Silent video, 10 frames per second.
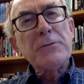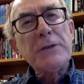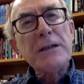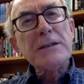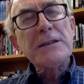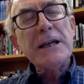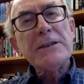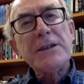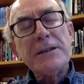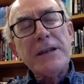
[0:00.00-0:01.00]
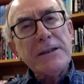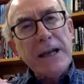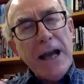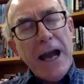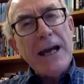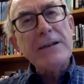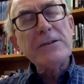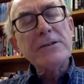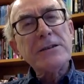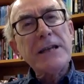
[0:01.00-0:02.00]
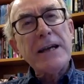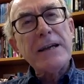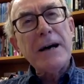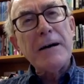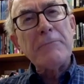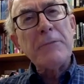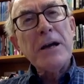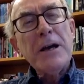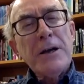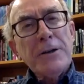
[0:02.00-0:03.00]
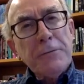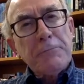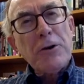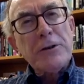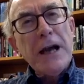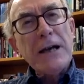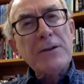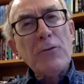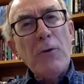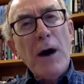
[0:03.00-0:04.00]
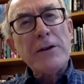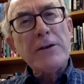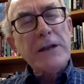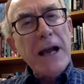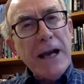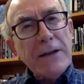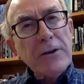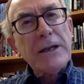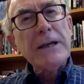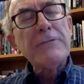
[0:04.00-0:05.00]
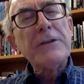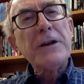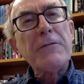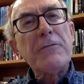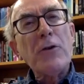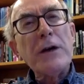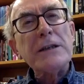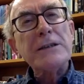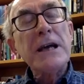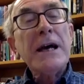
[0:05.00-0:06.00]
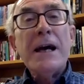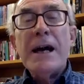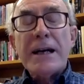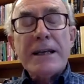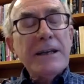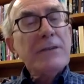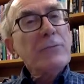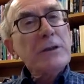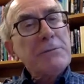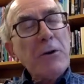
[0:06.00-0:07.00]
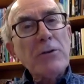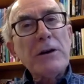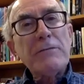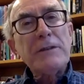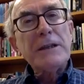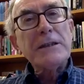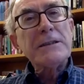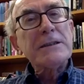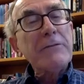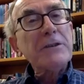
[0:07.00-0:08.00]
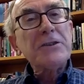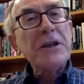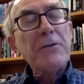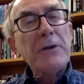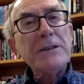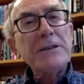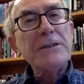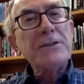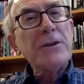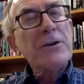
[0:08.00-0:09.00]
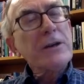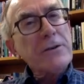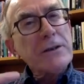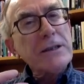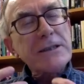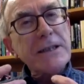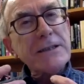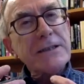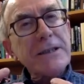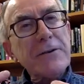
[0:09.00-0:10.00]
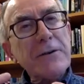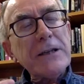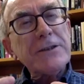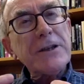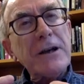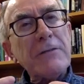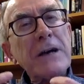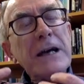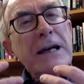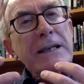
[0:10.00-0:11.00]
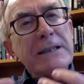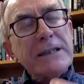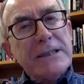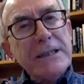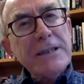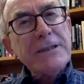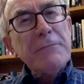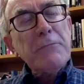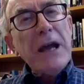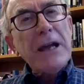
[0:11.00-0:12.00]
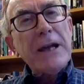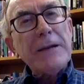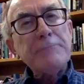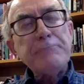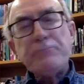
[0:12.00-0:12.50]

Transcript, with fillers: realization that they had to stand up to protect the water. They had to give their voice. Again, we spoke of the seven generations earlier, this consideration of decision making